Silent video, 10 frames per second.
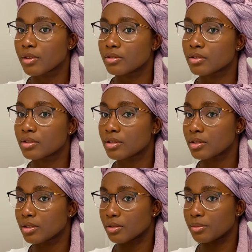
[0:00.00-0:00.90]
Just a
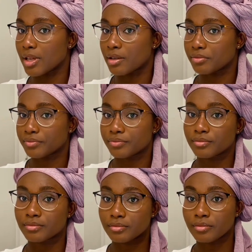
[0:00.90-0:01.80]
little bit.
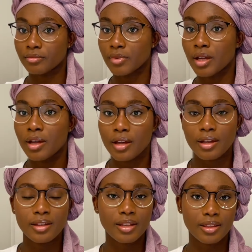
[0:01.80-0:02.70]

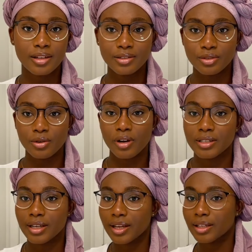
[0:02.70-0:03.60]
Nothing too
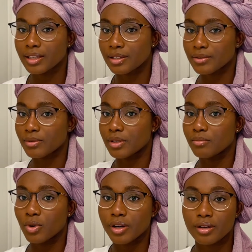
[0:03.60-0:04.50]
crazy. I like this one
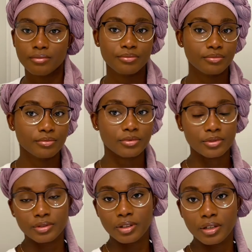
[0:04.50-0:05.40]
more.
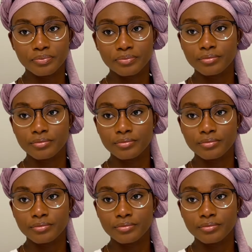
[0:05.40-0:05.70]
Okay.